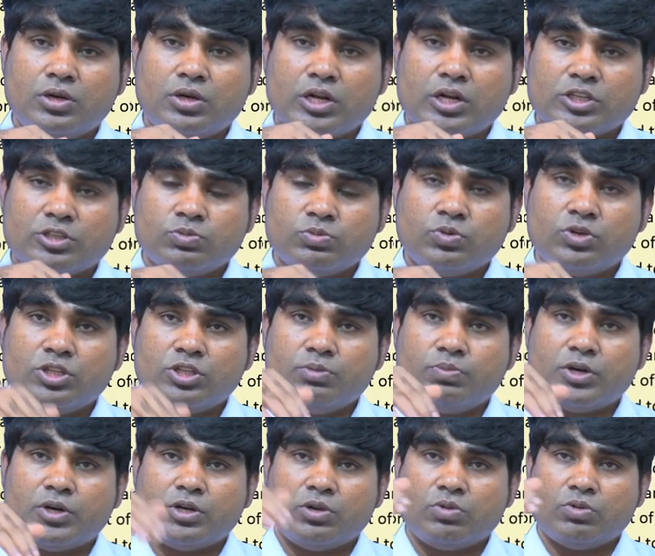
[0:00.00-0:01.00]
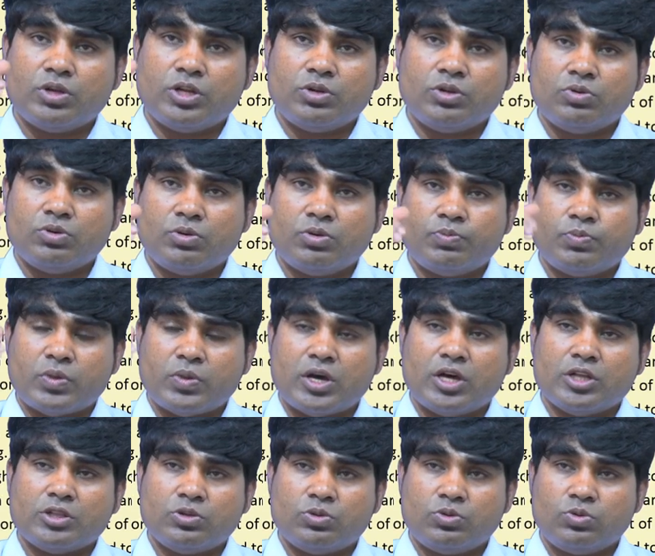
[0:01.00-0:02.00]
transfer the particular
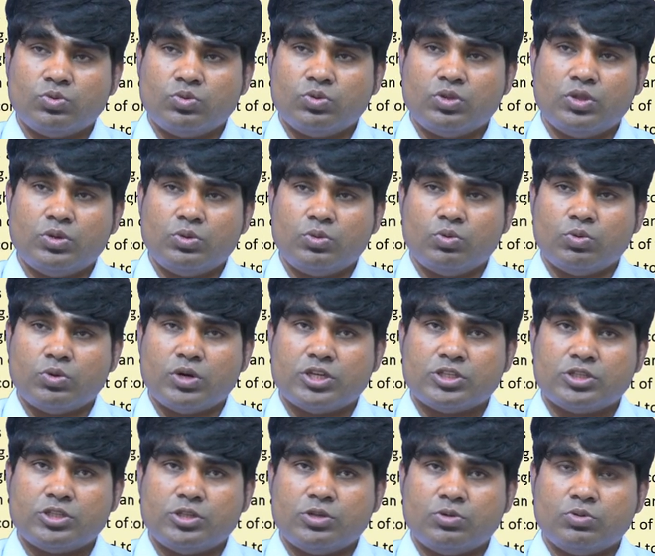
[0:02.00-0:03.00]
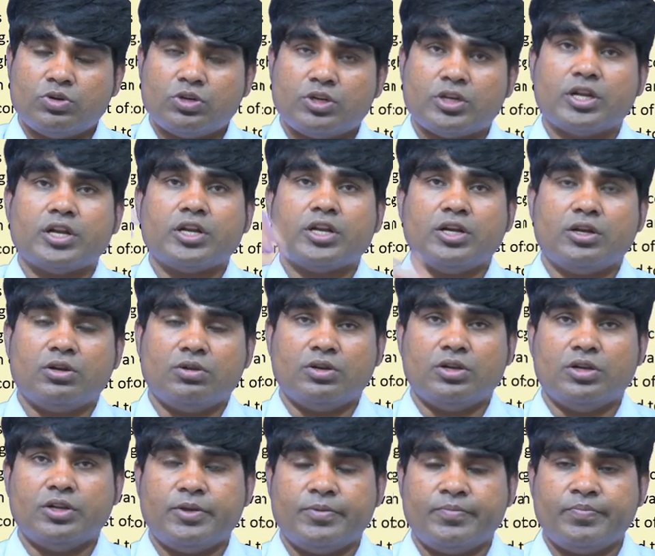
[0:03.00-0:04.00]
path to towards the target
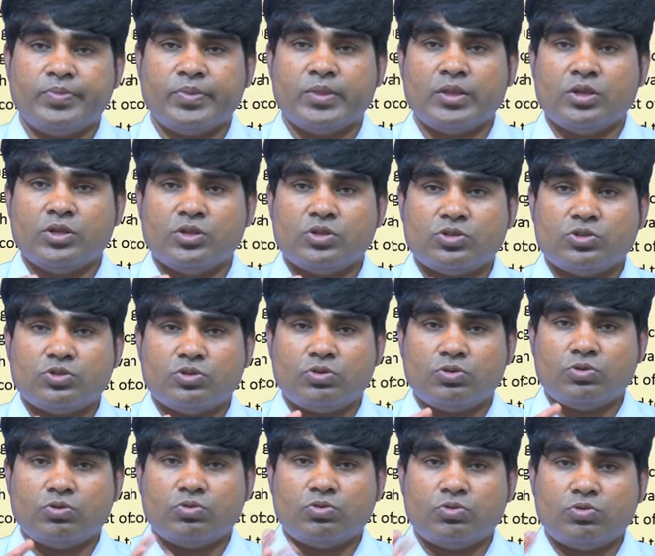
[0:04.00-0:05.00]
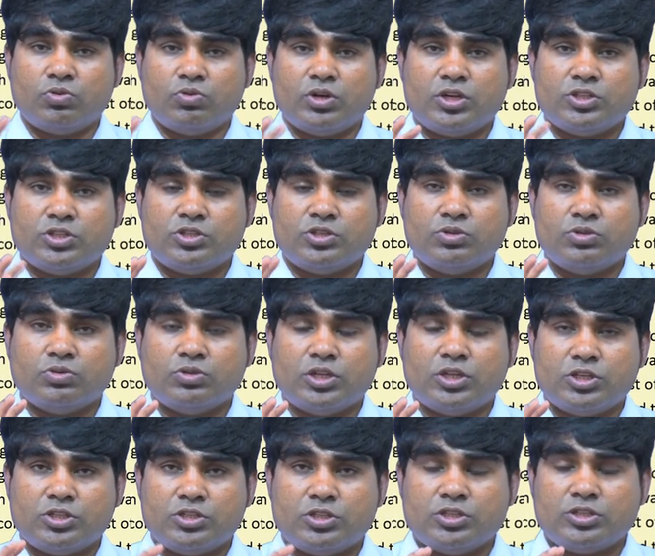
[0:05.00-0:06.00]
only. So once you,
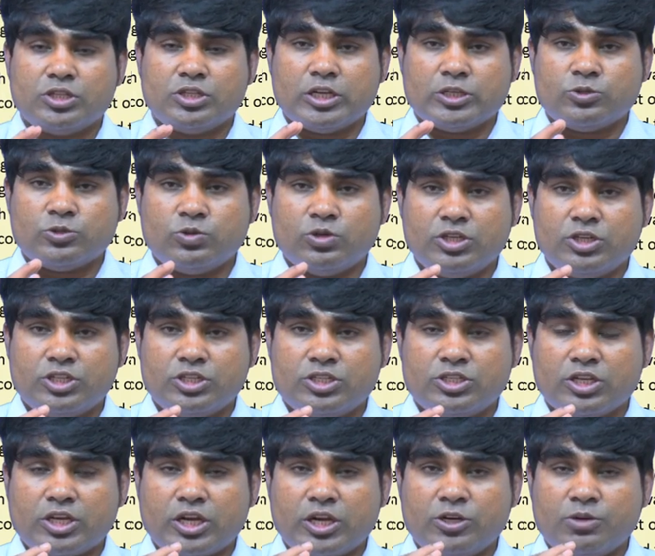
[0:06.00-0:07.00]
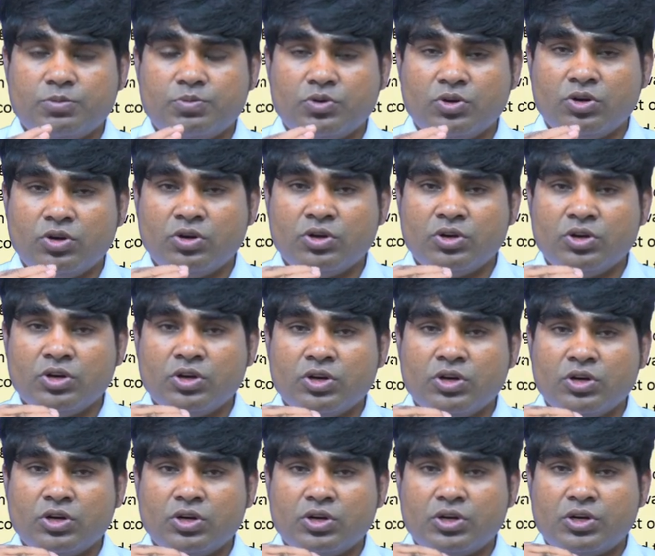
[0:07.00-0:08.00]
that is actually it's a kind of
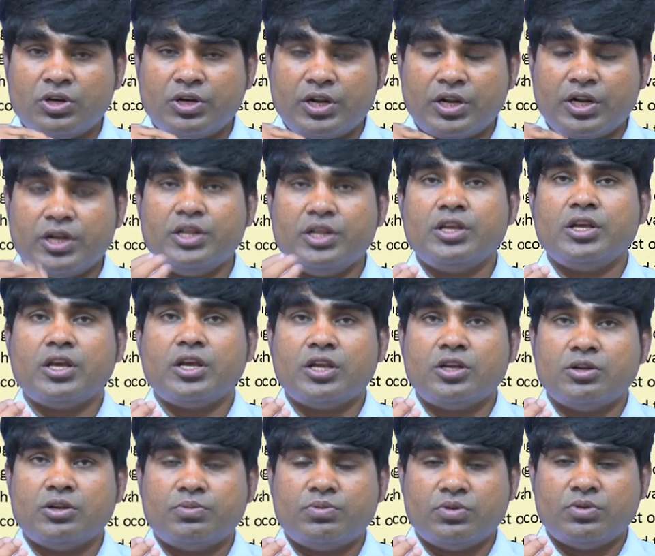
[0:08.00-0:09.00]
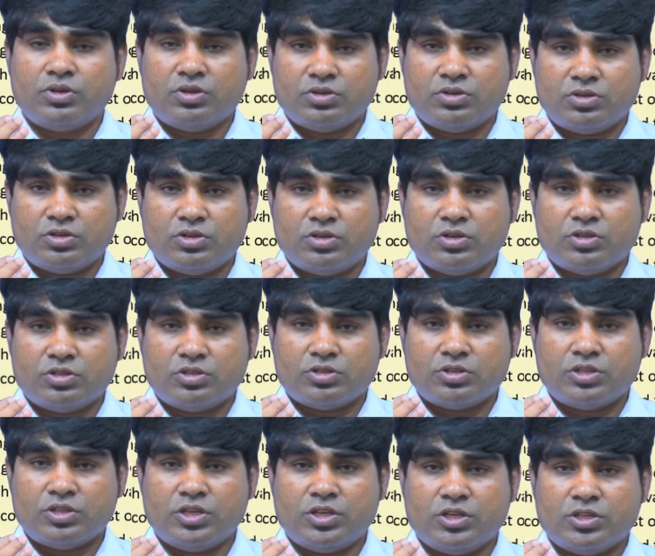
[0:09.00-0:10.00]
training kind of
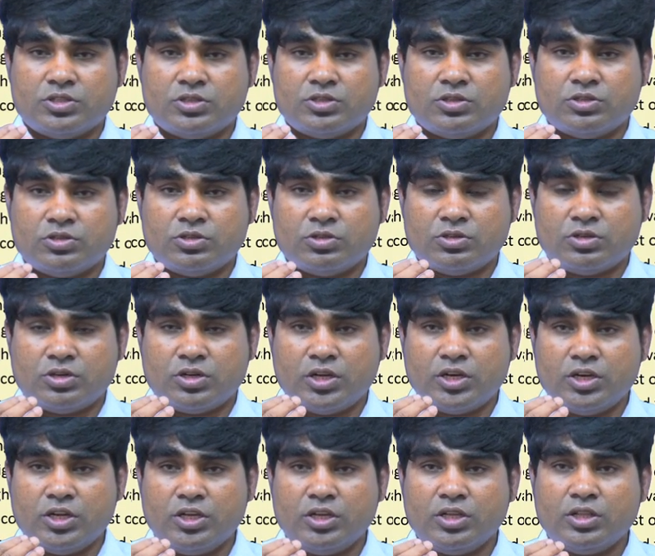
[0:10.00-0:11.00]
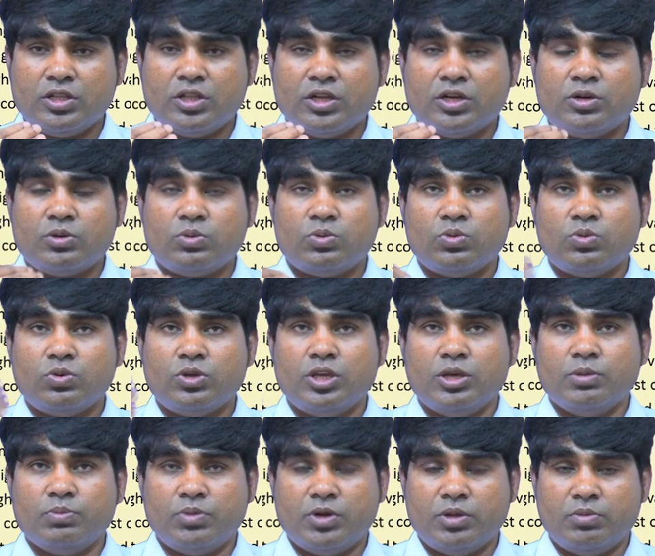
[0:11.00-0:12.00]
things. So training, then to
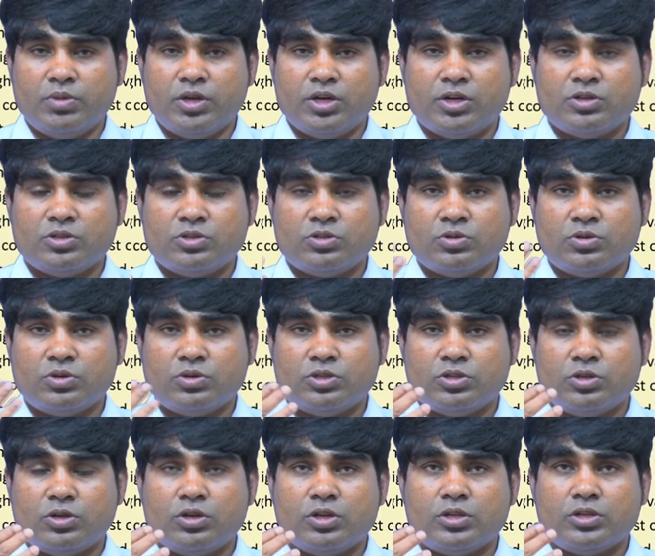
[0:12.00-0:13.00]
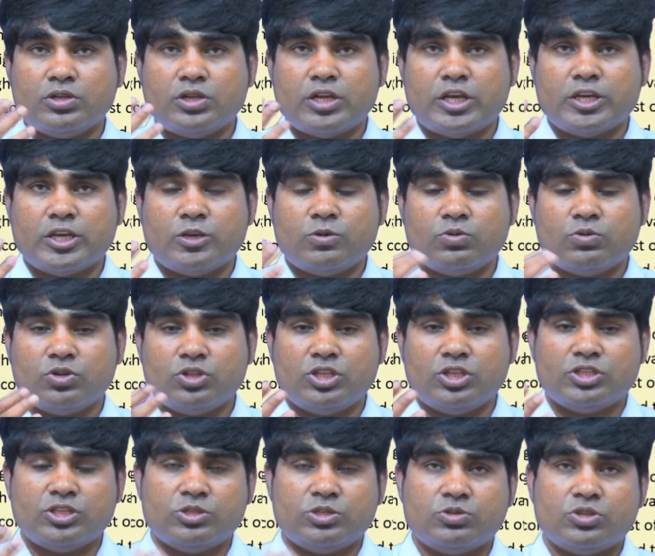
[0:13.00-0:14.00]
implement. So like
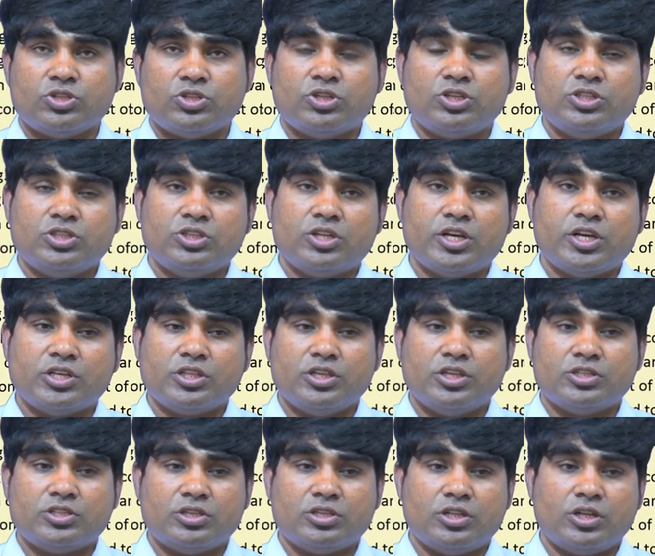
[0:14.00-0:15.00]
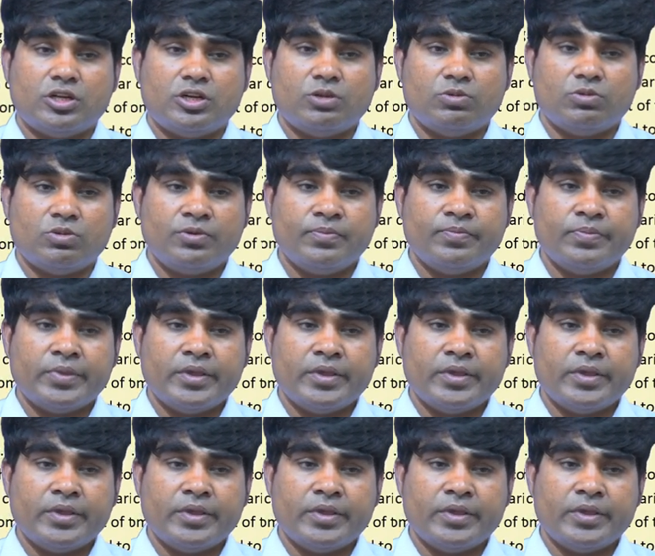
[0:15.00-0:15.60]
the situation is like this, that you